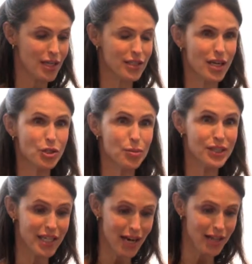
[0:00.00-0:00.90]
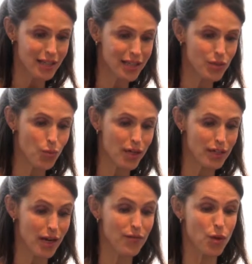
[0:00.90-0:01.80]
Dr. Brettell is
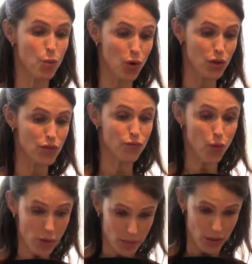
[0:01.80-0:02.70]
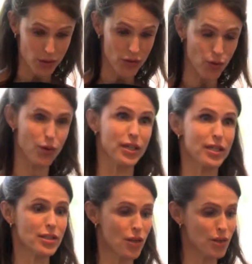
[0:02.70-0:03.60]
one of the world's foremost
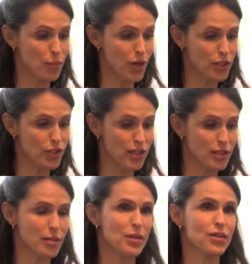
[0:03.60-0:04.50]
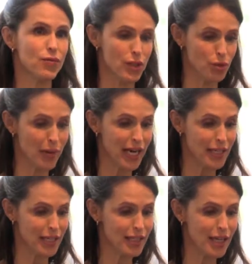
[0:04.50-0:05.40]
authorities on Impressionism and French
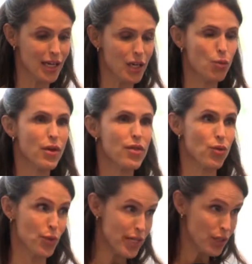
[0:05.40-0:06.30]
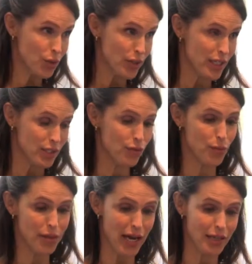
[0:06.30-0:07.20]
painting. With 3 degrees
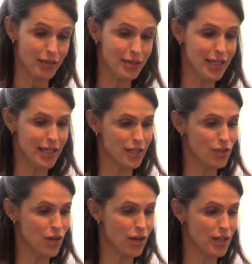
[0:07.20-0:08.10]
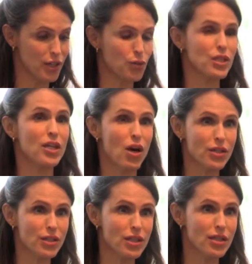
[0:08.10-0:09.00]
from Yale, he has taught at UT
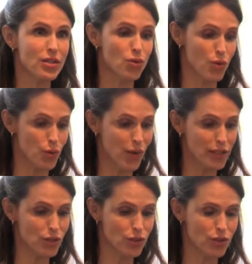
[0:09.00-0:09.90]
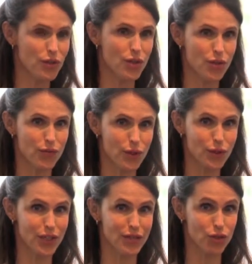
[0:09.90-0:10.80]
Austin, Northwestern, the
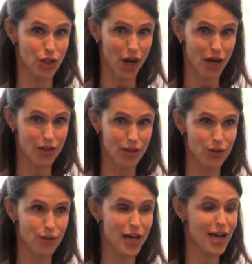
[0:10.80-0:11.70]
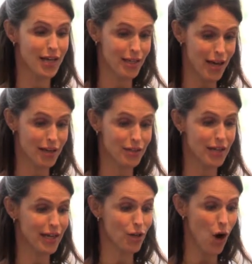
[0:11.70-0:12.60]
University of Chicago, Yale,
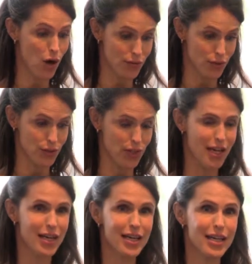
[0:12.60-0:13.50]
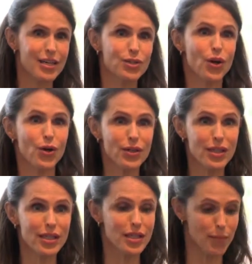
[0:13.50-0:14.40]
and Harvard. He is
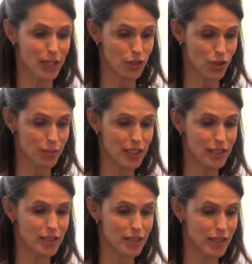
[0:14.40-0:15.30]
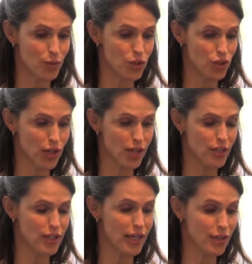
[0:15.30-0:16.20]
currently the McDermott Distinguished
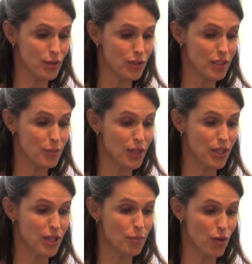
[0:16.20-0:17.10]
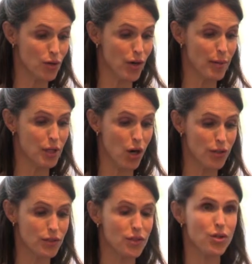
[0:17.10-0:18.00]
Chair in Interdisciplinary Program in
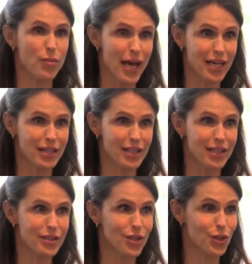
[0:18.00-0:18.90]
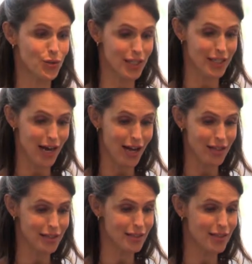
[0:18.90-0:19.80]
Arts and Humanities at UT
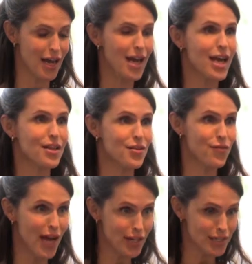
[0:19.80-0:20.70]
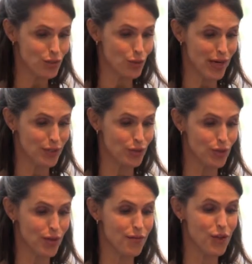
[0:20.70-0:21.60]
Dallas and the founding
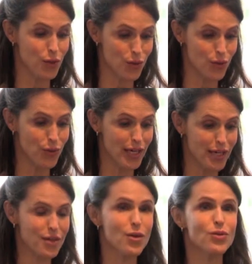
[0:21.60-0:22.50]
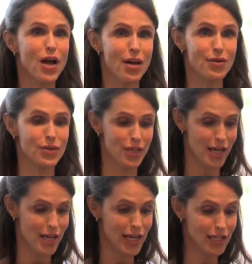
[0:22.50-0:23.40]
director of the new Edith O'Donnell
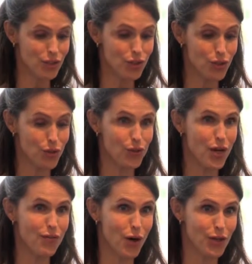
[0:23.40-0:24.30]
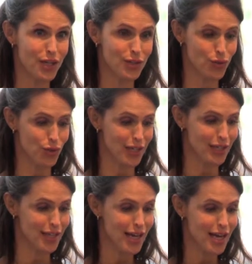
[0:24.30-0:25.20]
Institute of Art History.
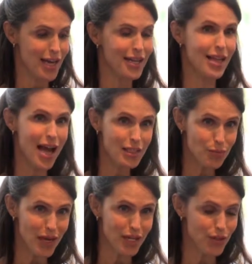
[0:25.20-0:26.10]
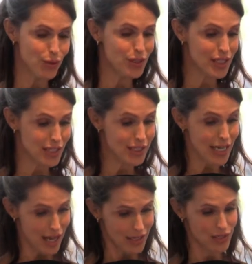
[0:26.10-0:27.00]
Last May, UT
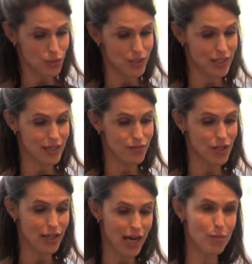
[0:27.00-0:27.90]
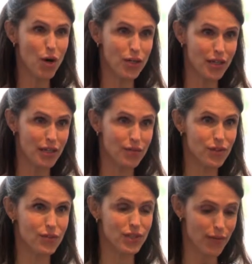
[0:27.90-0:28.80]
Dallas received a landmark gift
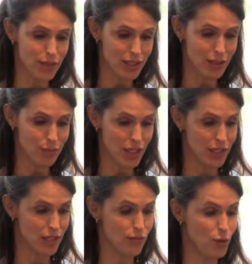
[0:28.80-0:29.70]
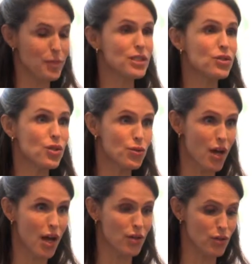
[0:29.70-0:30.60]
of $17 million from Mrs.
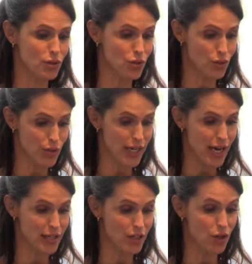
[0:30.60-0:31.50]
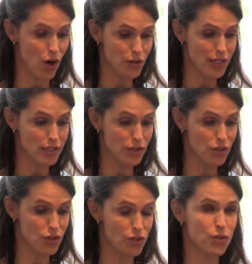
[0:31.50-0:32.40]
O'Donnell to create an art
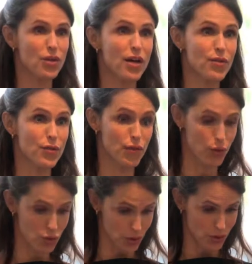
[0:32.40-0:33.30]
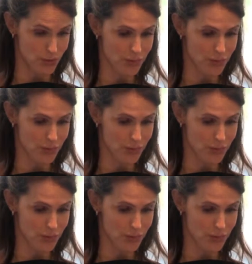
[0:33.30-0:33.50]
institute of the future.